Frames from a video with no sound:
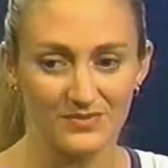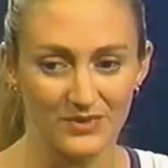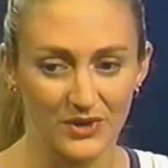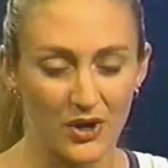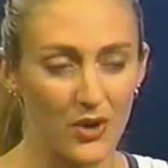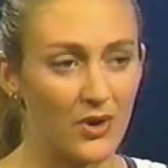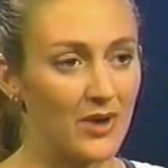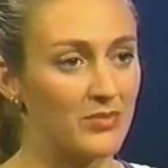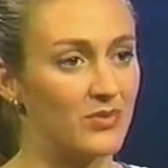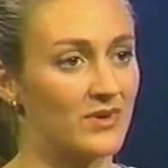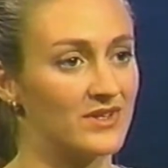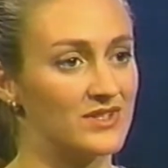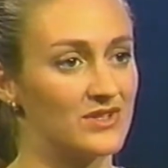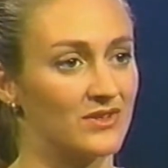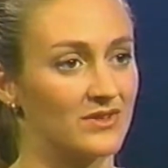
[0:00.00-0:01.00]
grow up
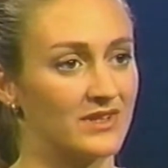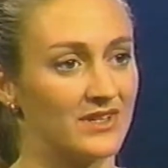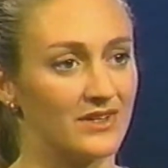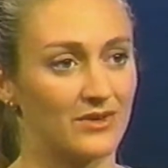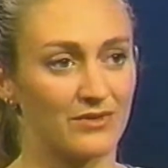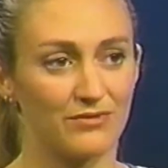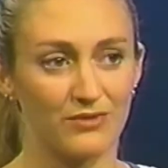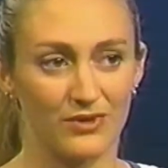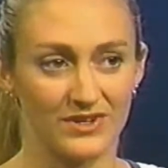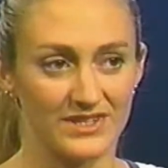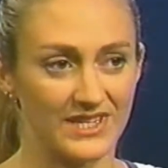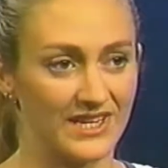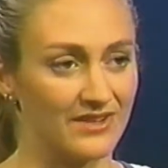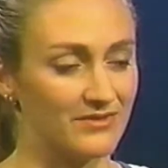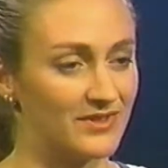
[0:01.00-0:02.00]
once. You only are
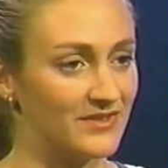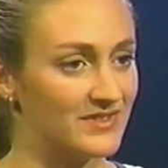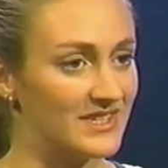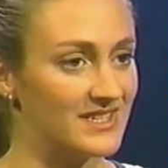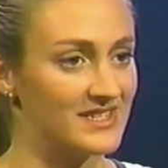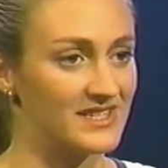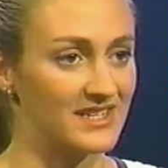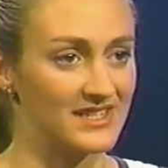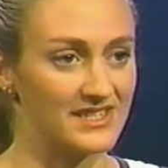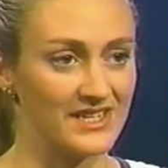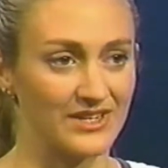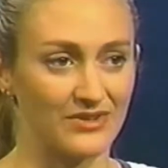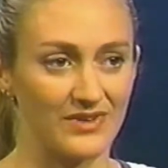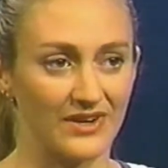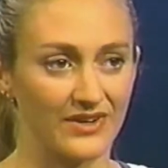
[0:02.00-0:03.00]
14, 15,
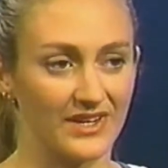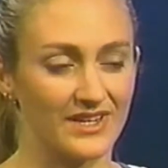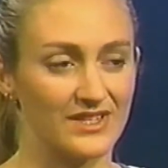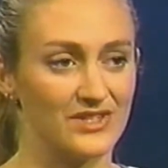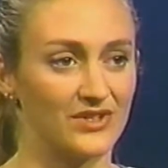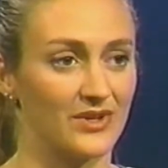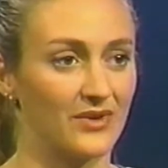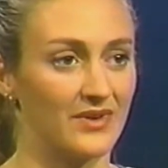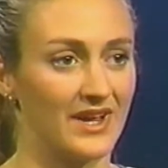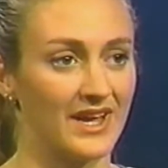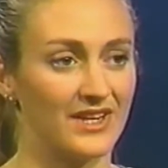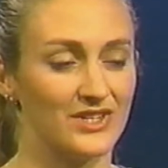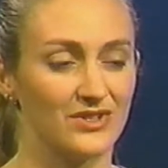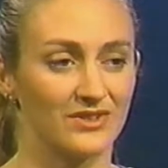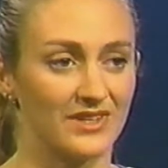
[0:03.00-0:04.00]
16, around kids your own
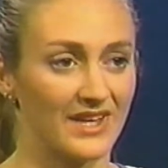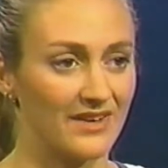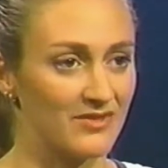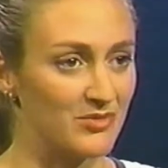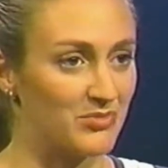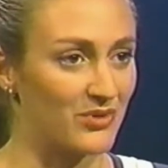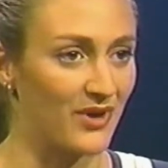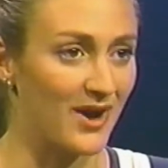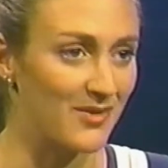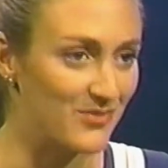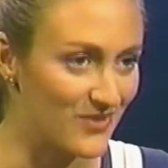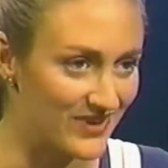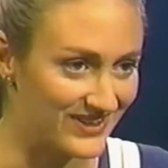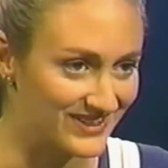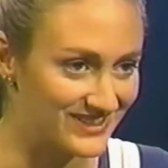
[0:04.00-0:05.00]
age. You only have the prom
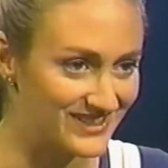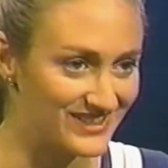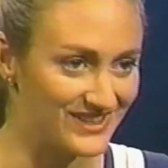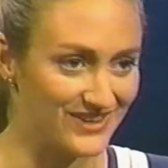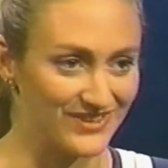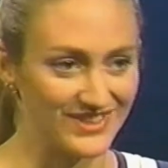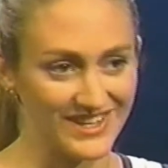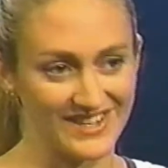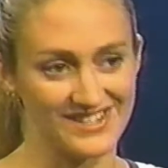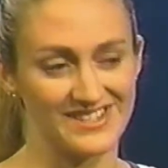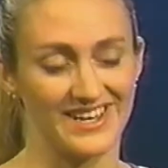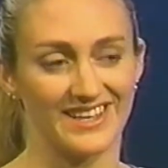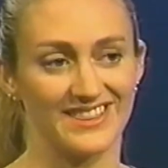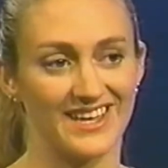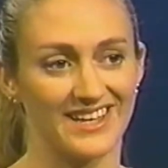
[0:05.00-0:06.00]
once, you know, things
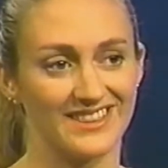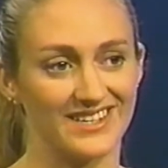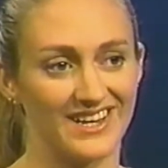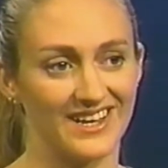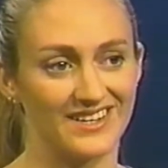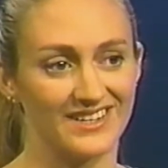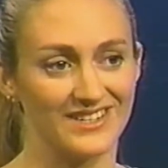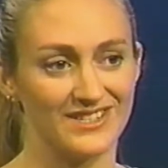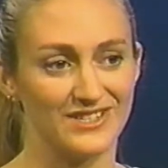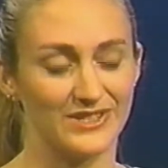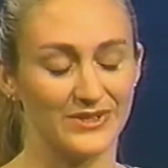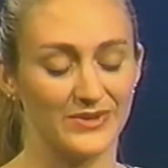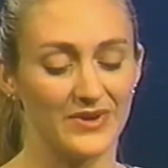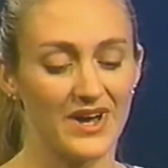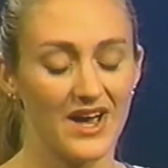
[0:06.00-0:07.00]
like that I didn't
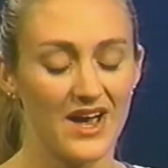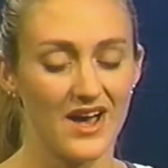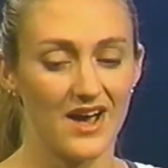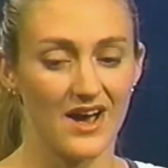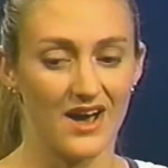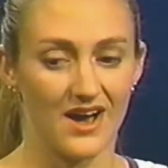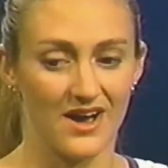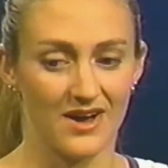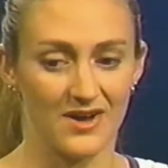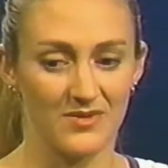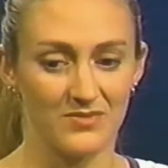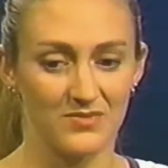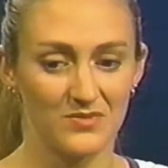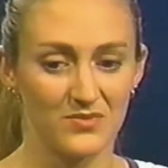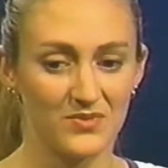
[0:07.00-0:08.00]
do,
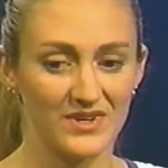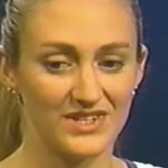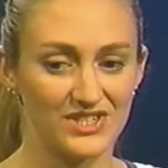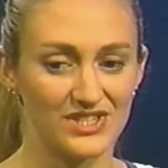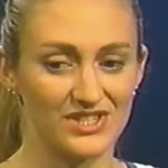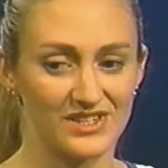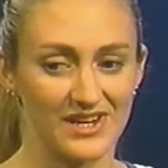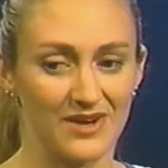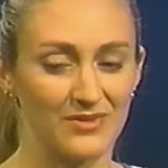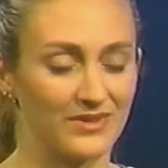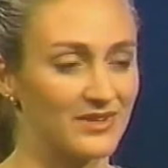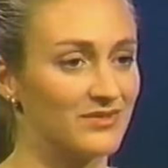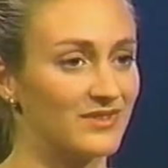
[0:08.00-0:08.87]
which I would have